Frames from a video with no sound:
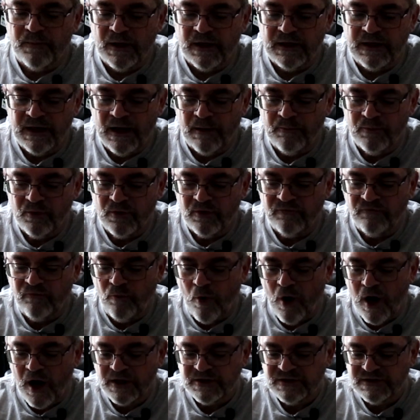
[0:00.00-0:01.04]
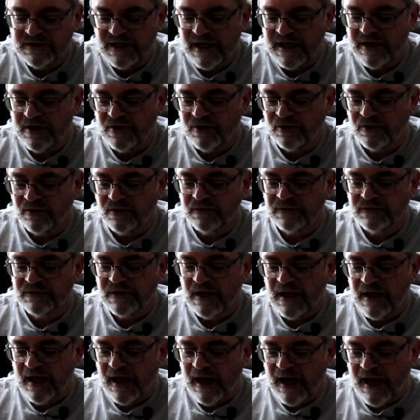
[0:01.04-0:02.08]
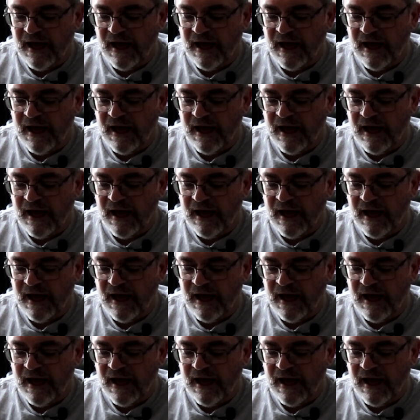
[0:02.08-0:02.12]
Number of wash cycles,